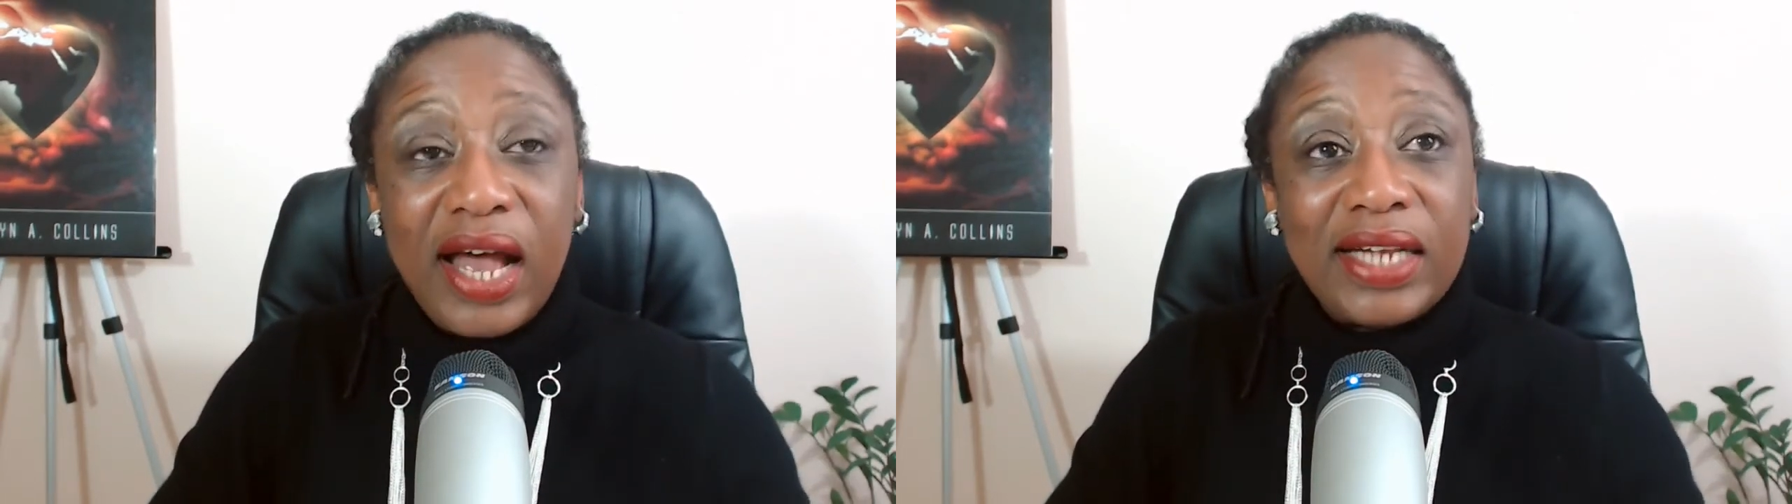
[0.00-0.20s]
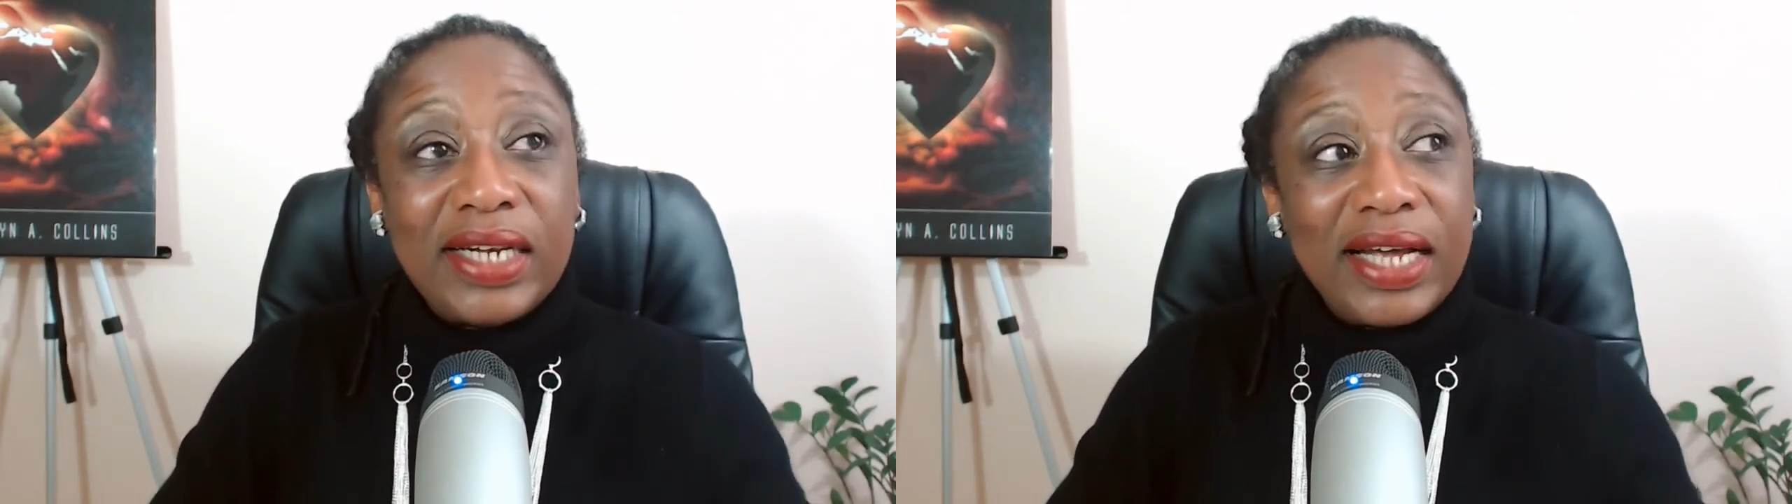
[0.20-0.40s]

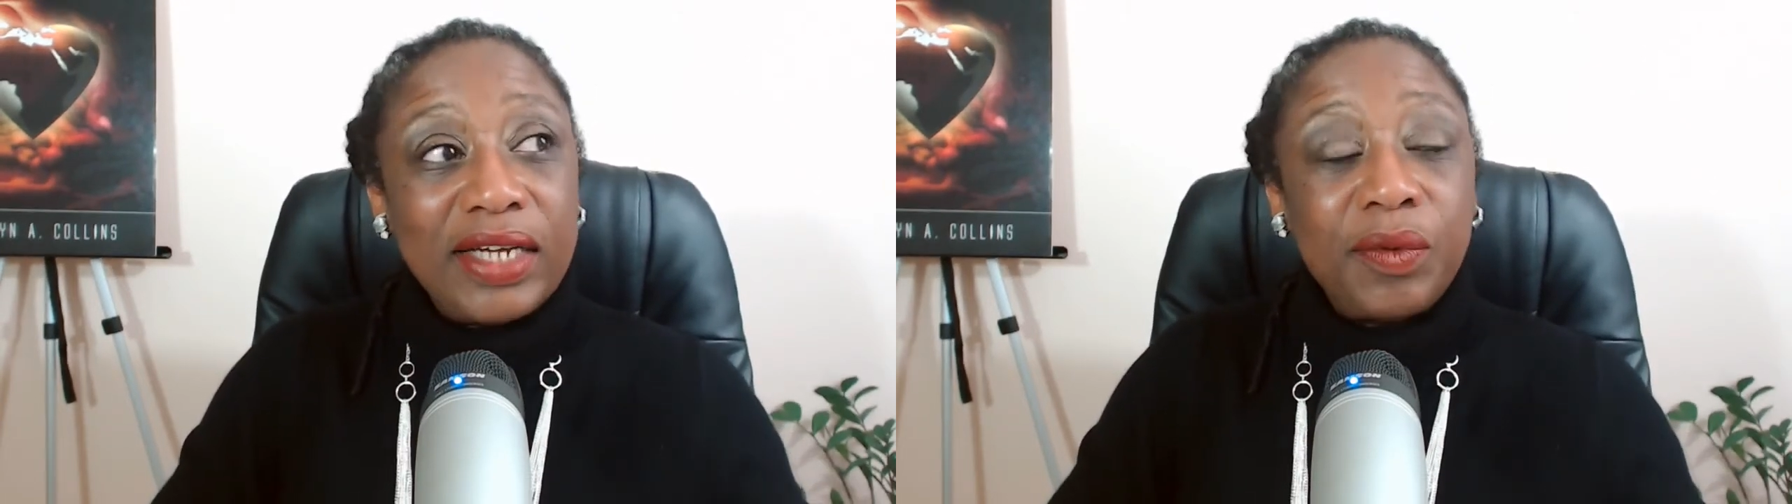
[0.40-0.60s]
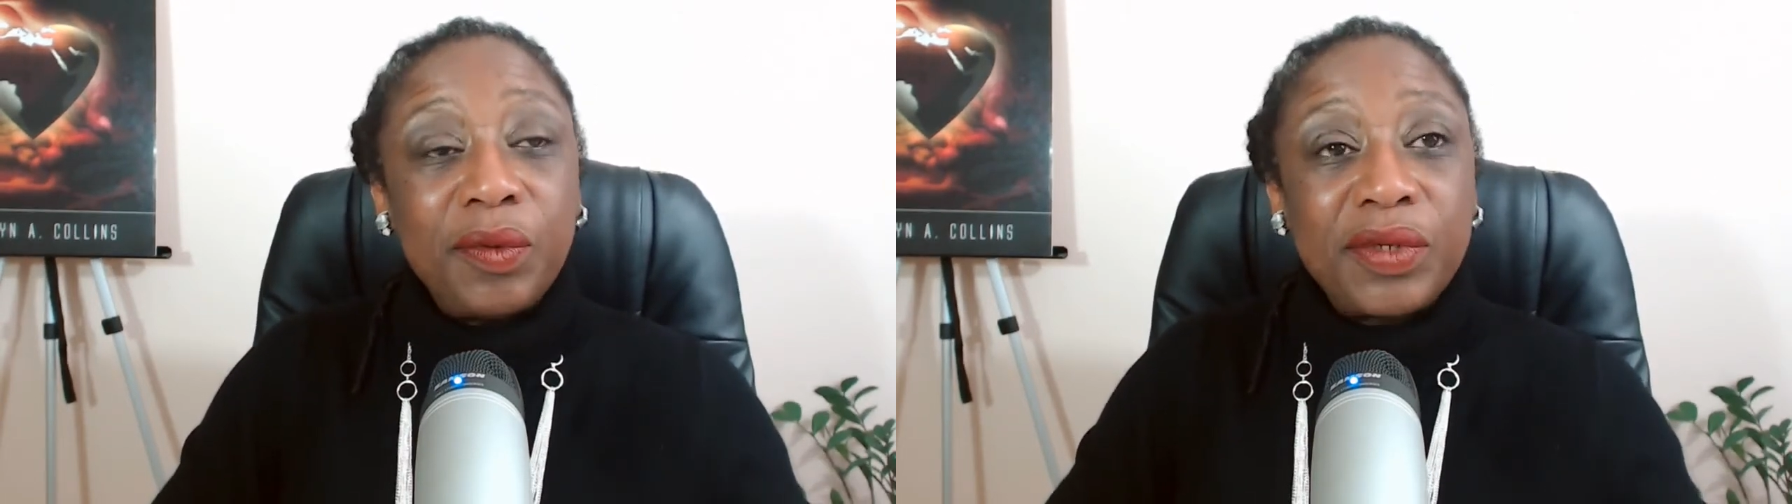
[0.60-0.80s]
At
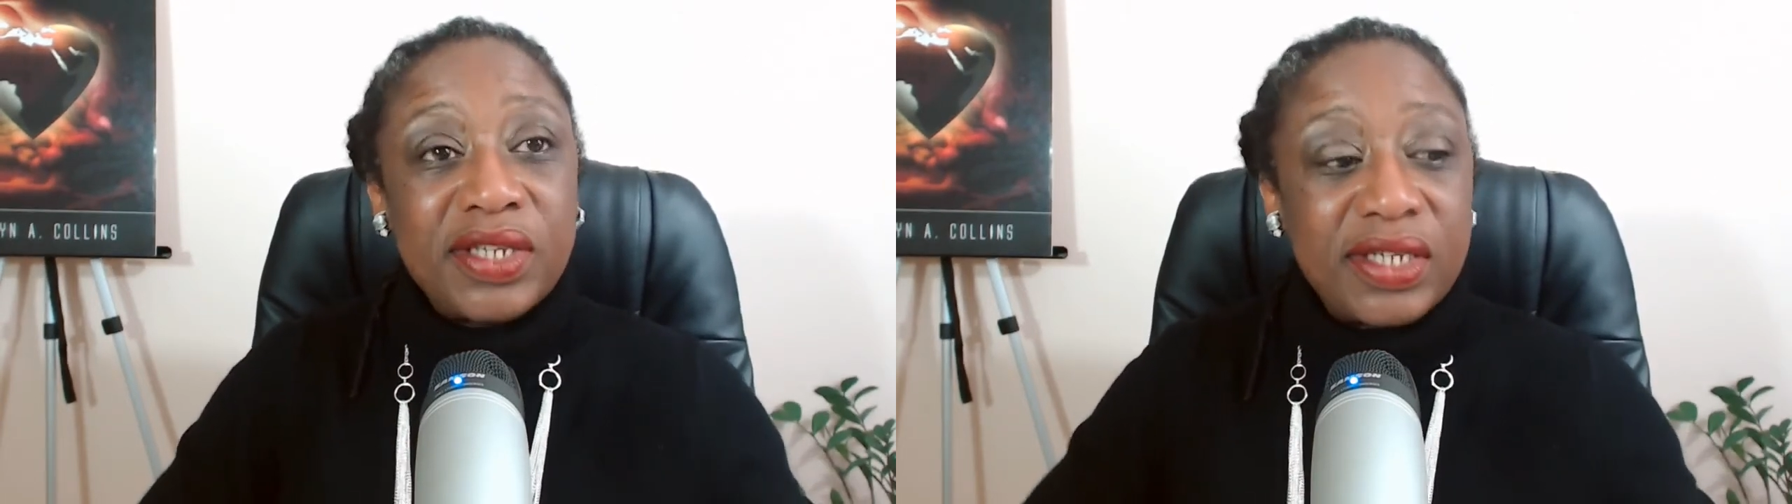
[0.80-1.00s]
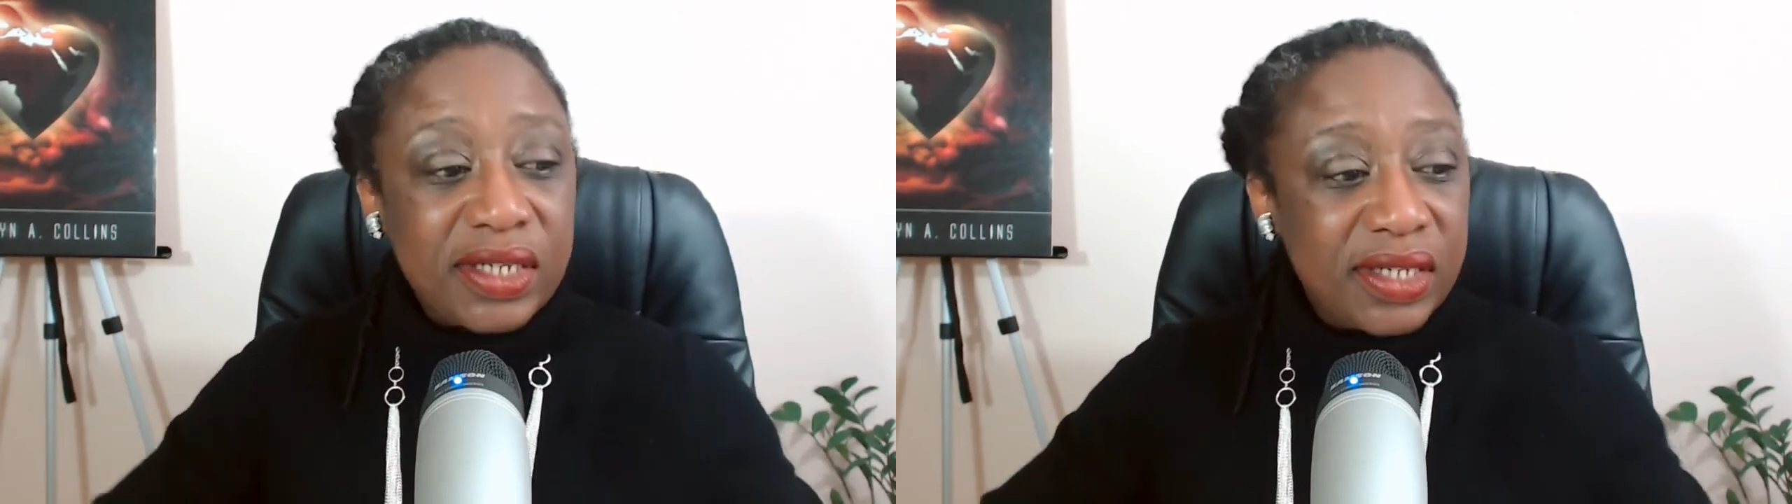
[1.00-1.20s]
night, we would
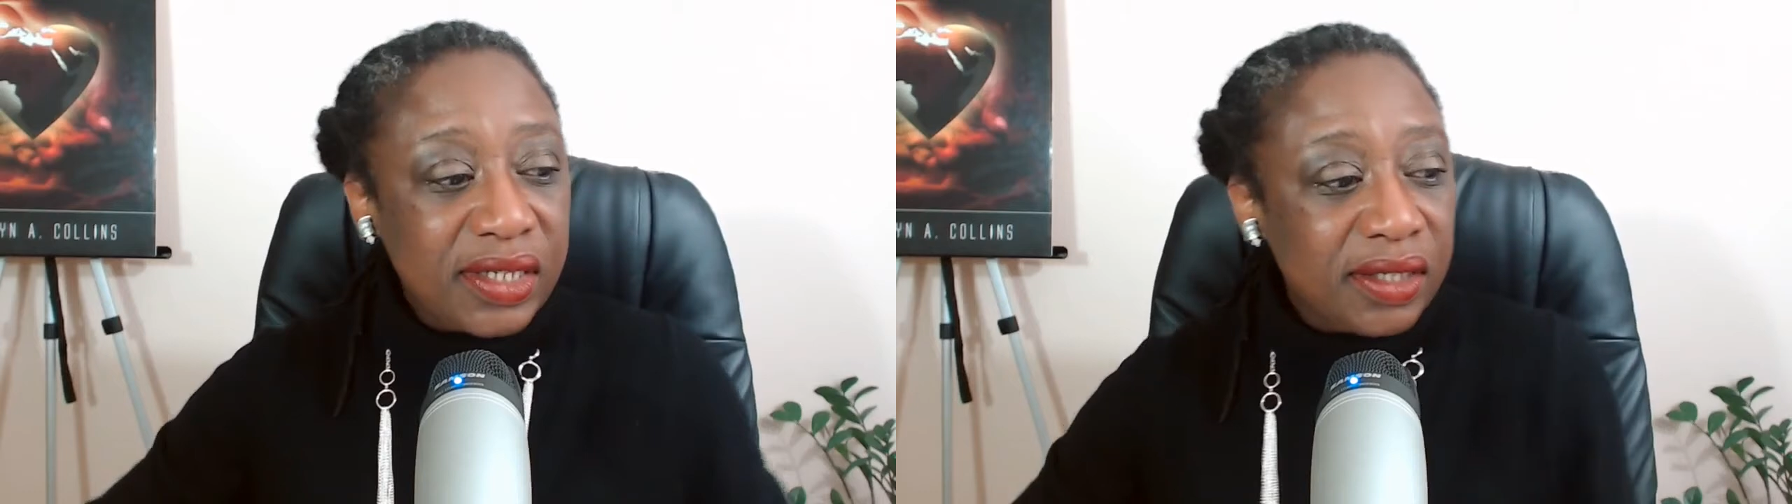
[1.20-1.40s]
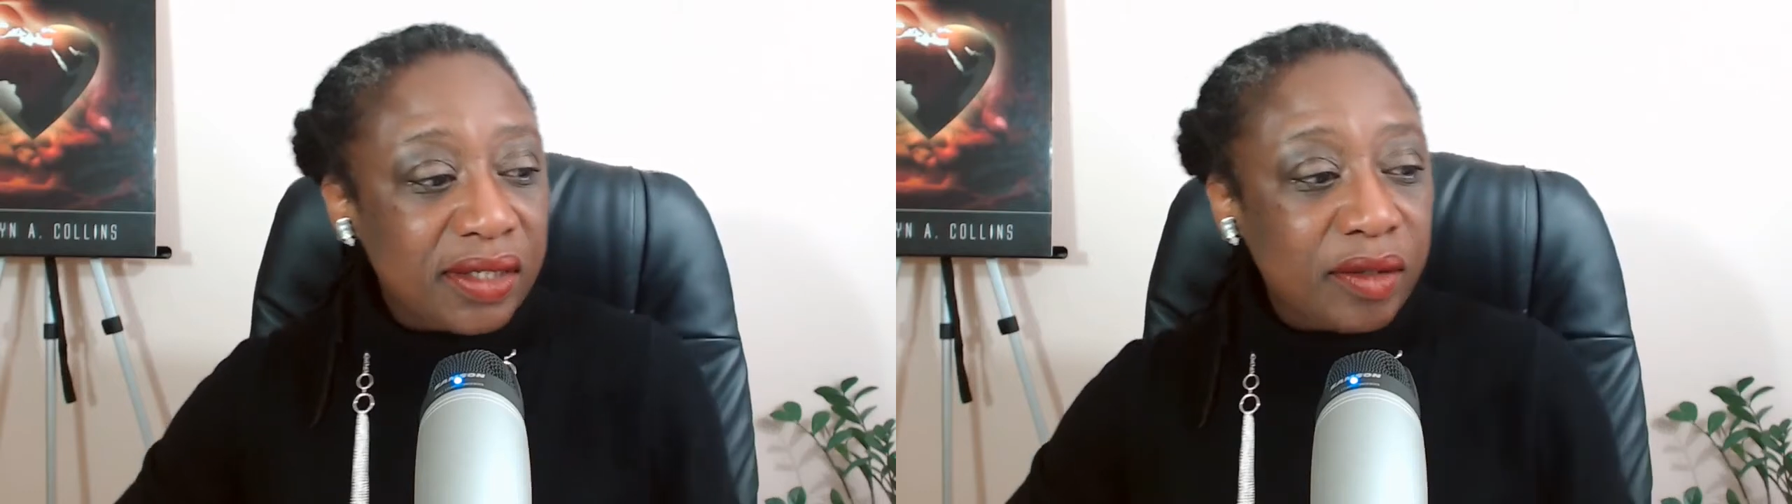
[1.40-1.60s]
sit in
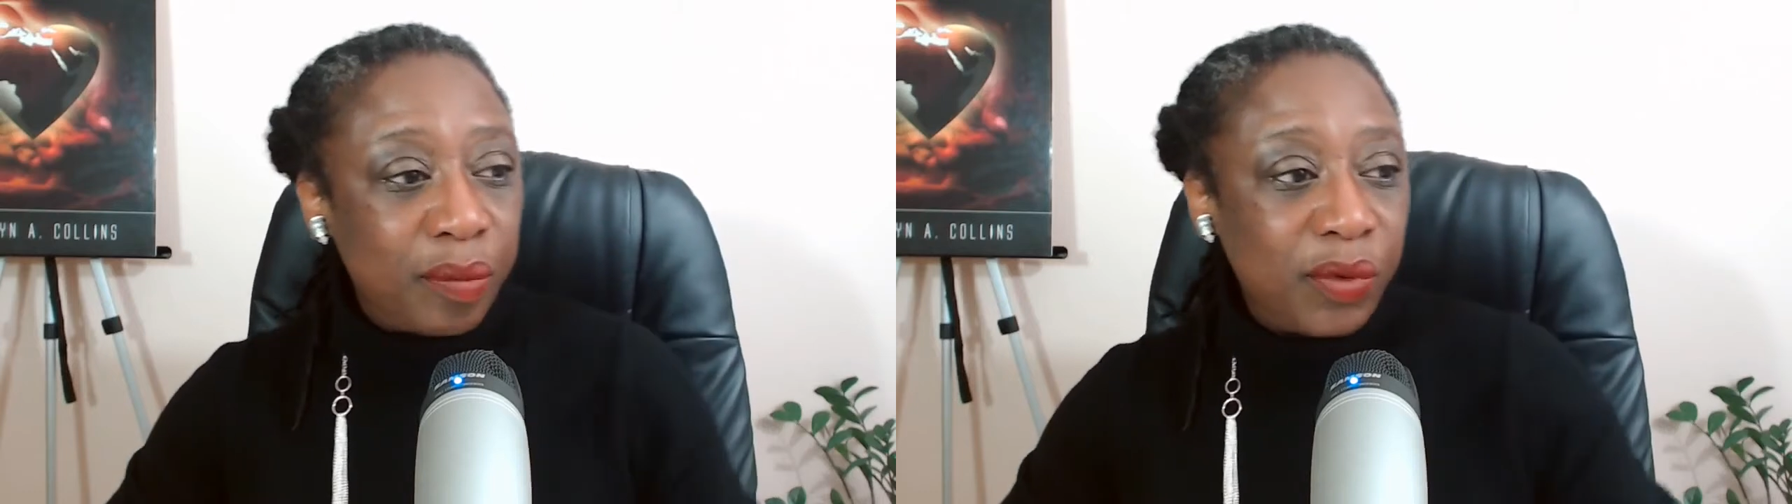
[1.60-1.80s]
the little